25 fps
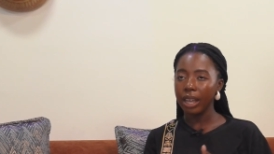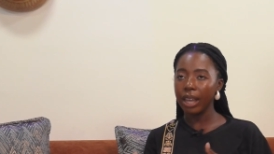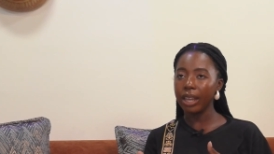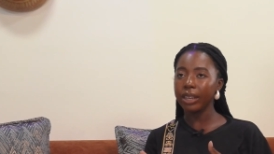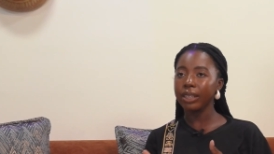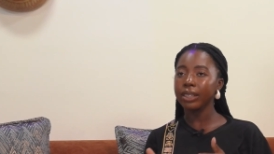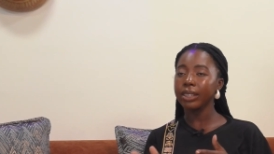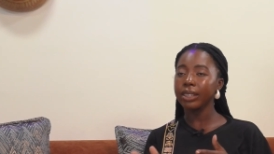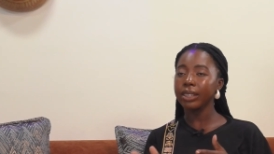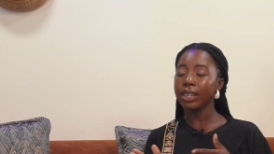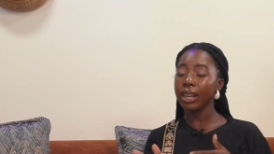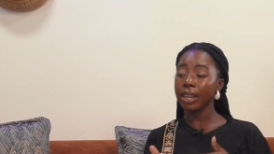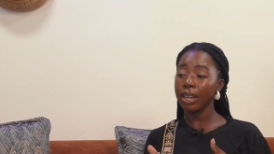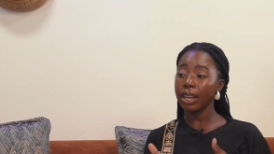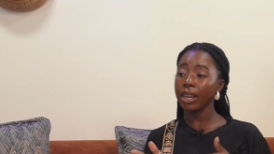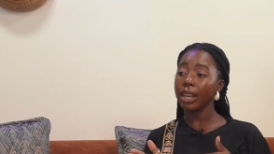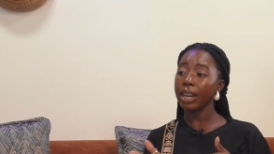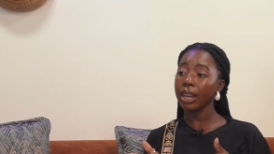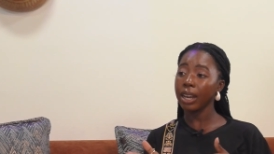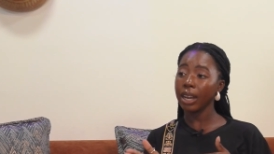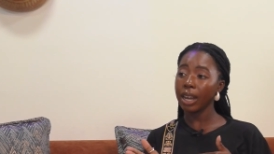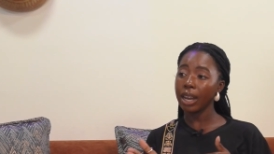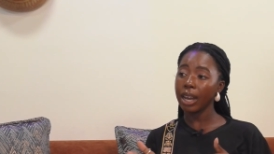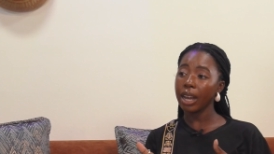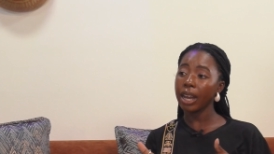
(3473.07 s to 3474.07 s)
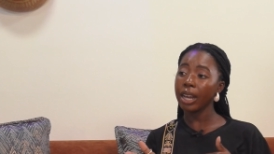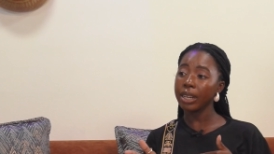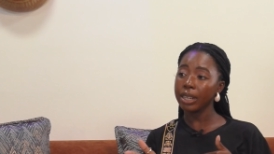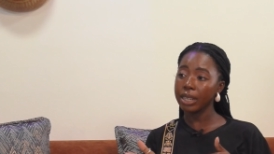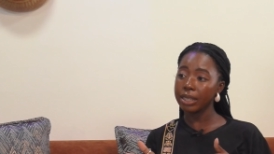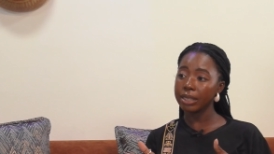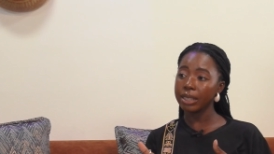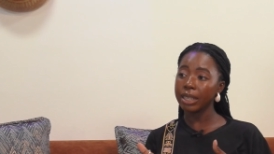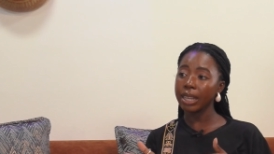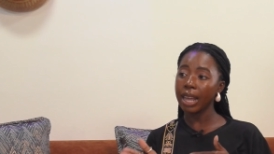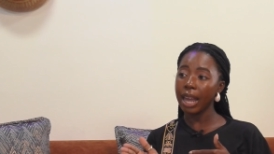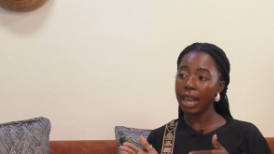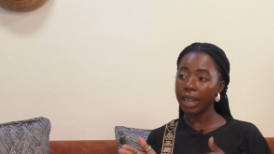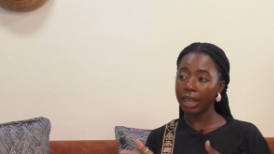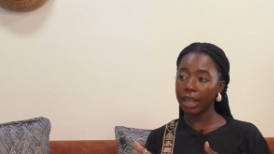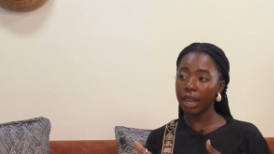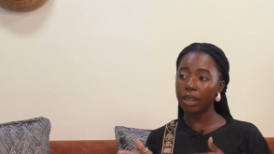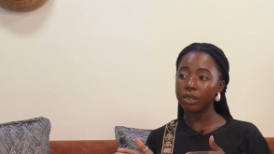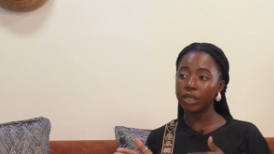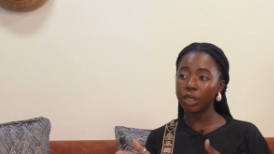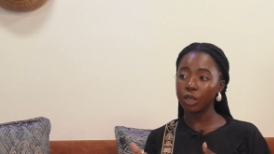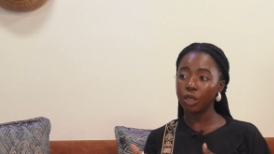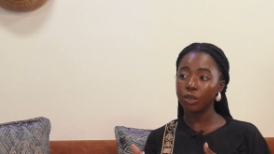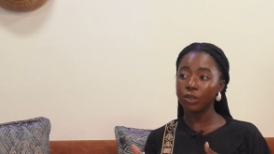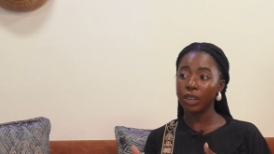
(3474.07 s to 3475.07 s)
Uh, honestly, I
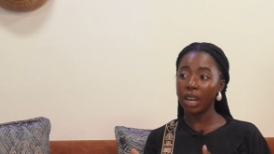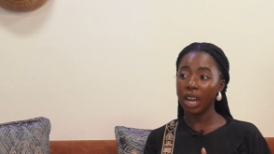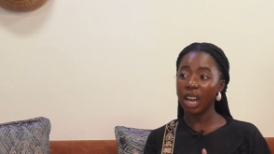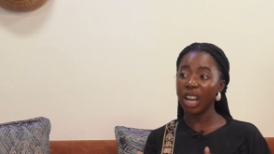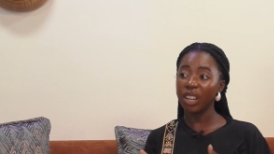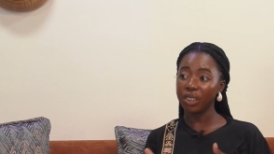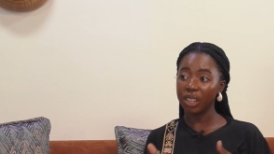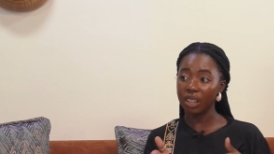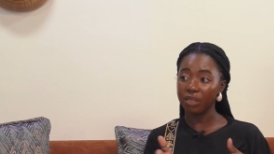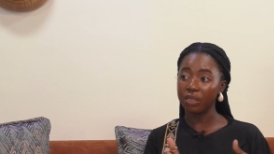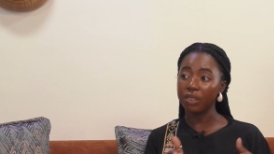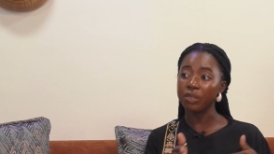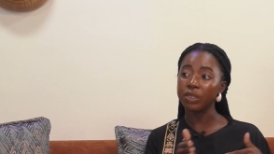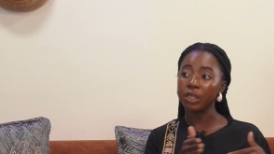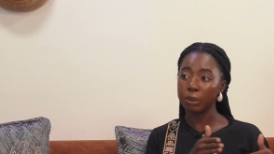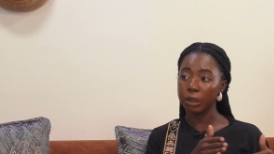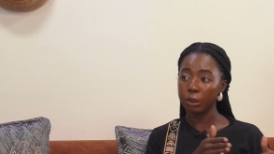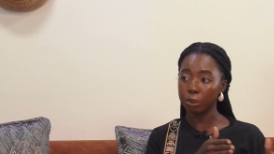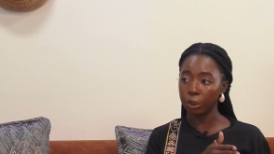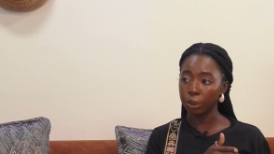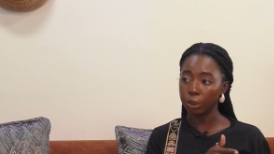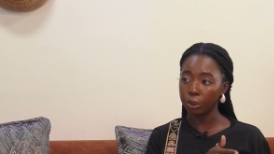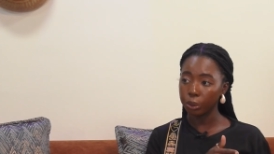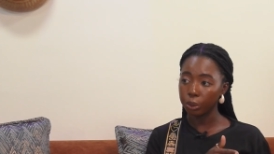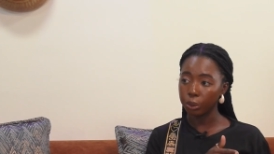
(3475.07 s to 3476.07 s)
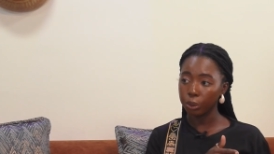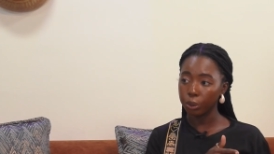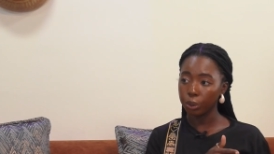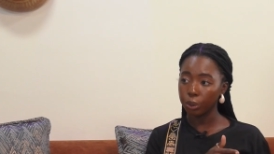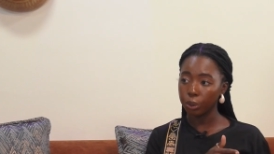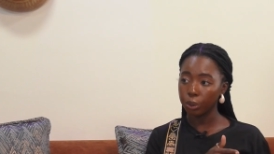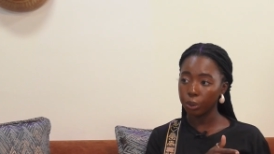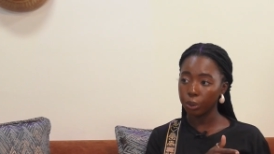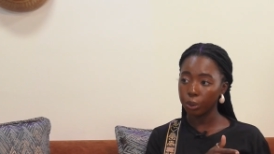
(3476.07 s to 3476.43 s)
counted over 150 people.